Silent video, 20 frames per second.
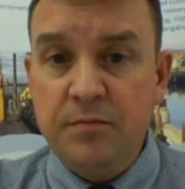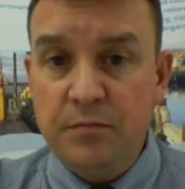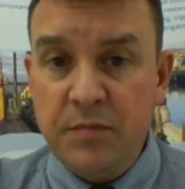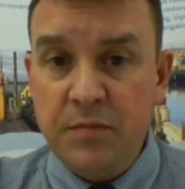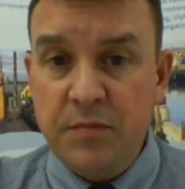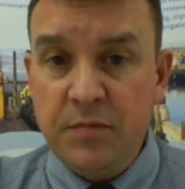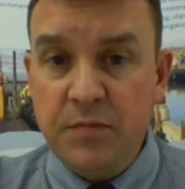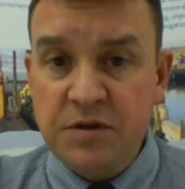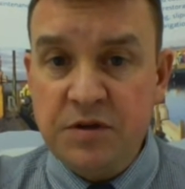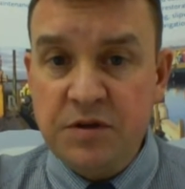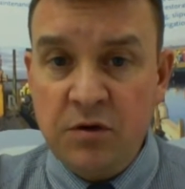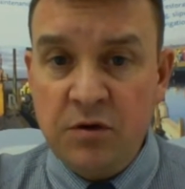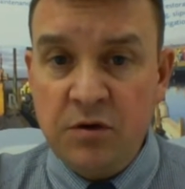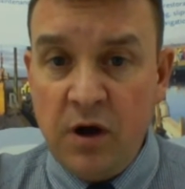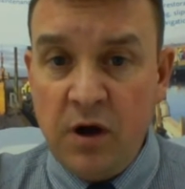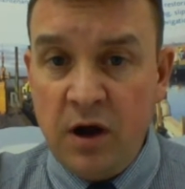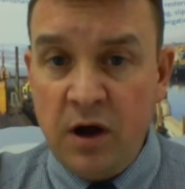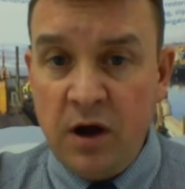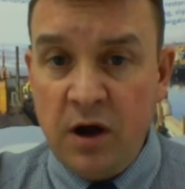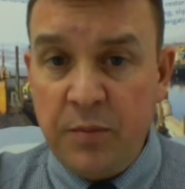so
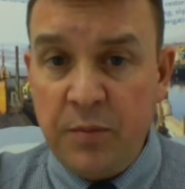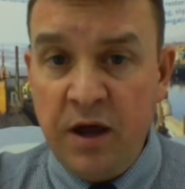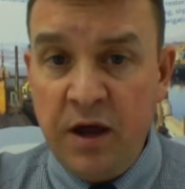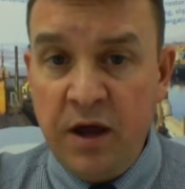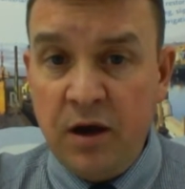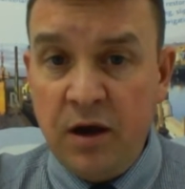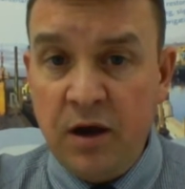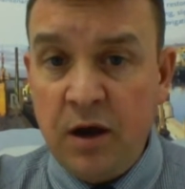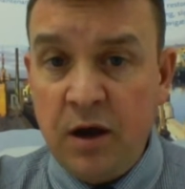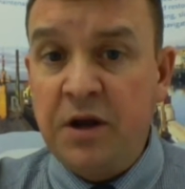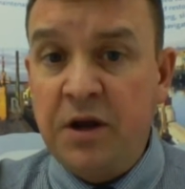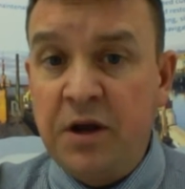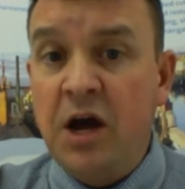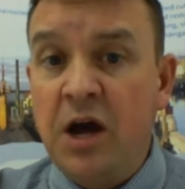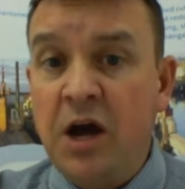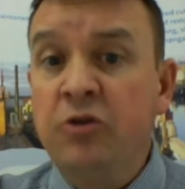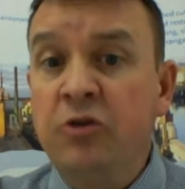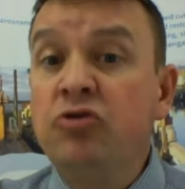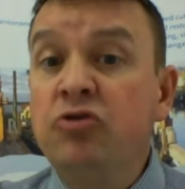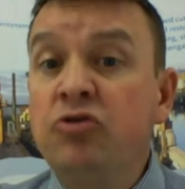up here, about
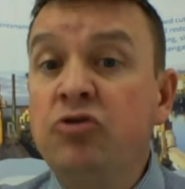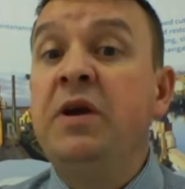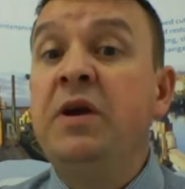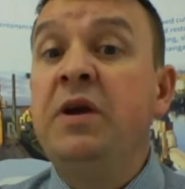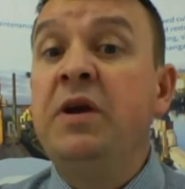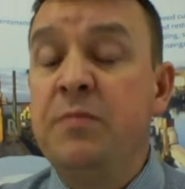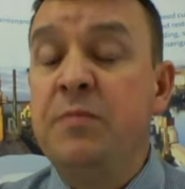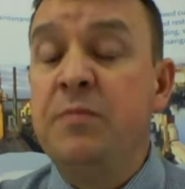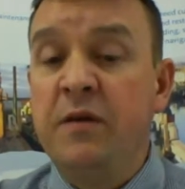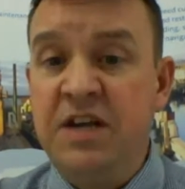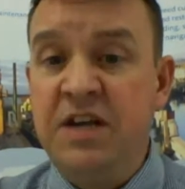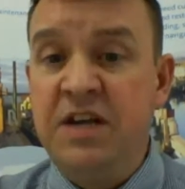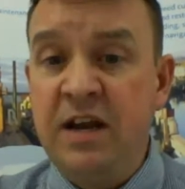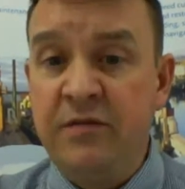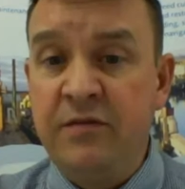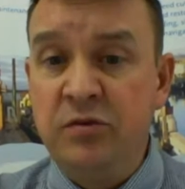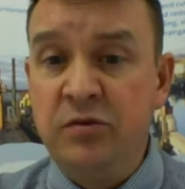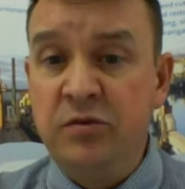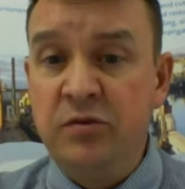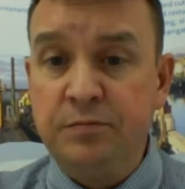100 meters above sea
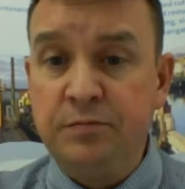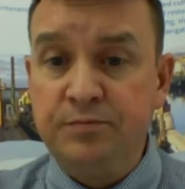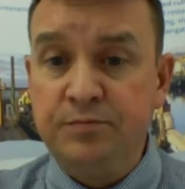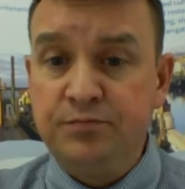level.